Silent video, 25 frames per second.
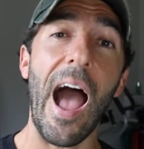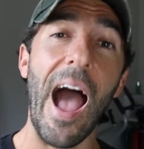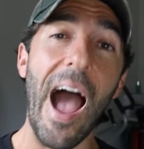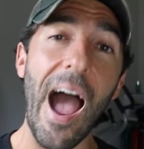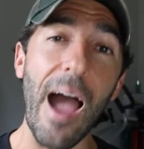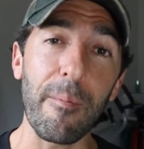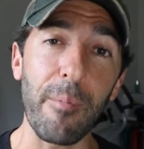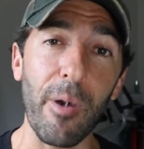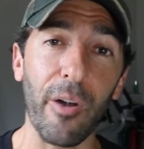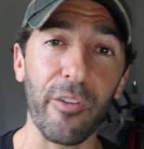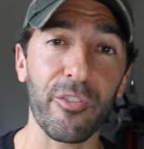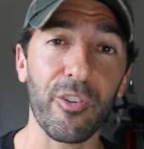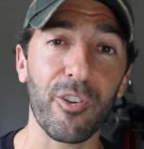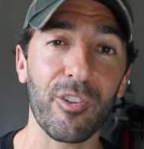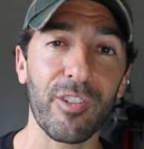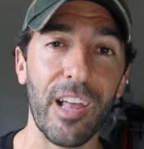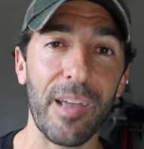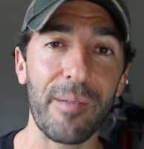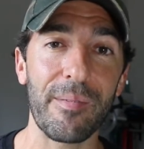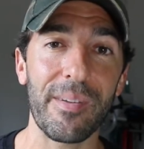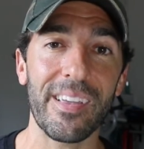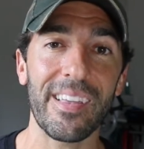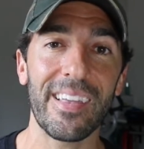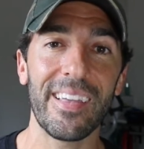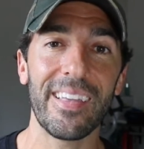I'm also
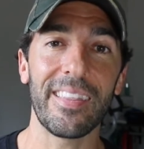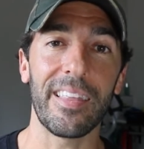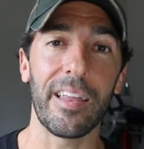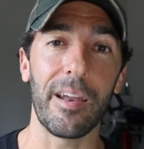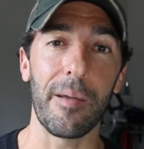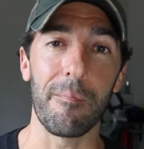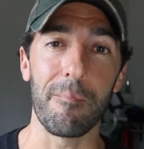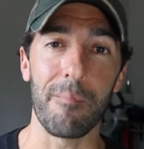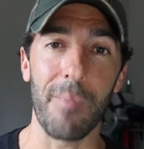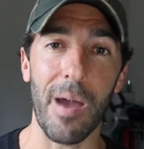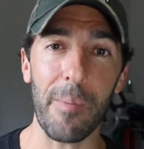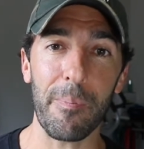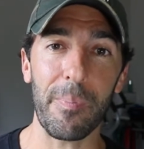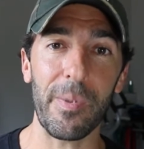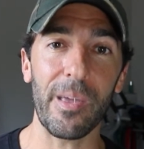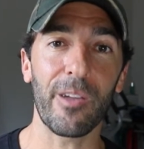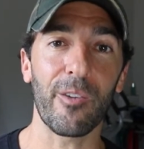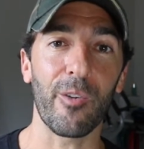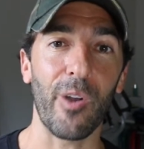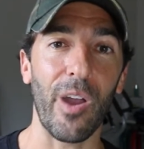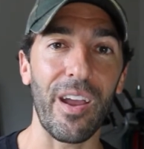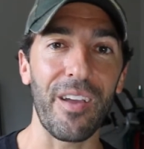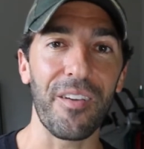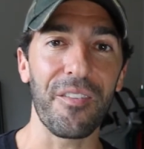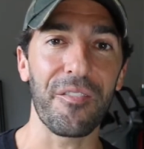claiming that it might be
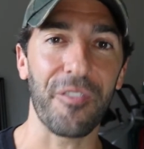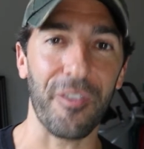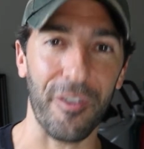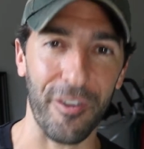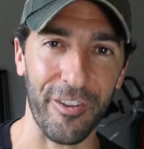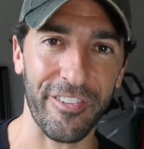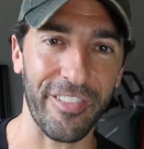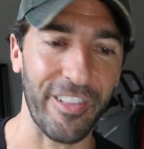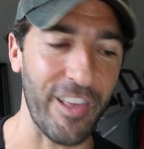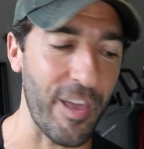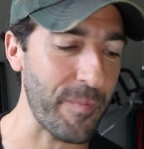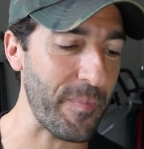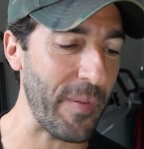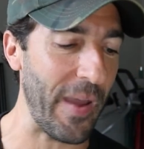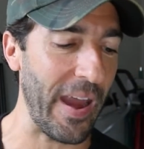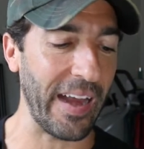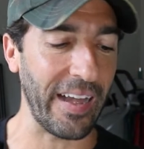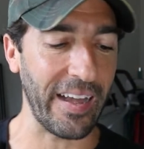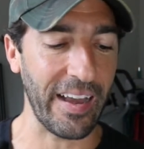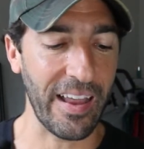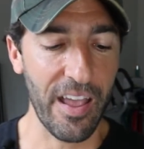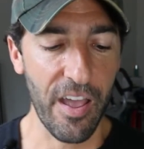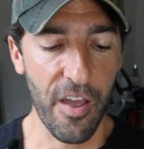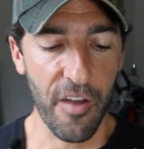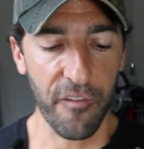great for a sleep
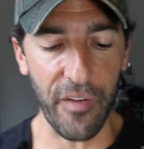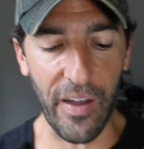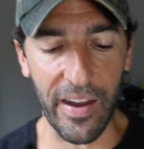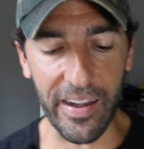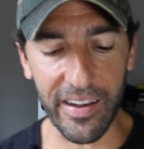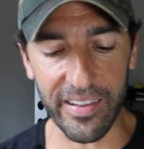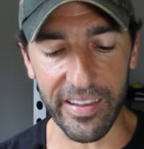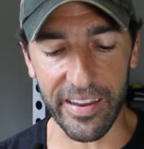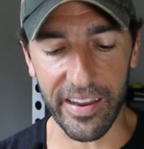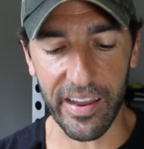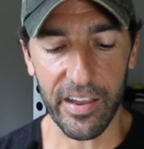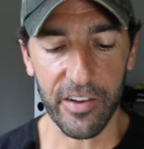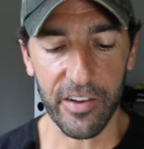aid. Finally,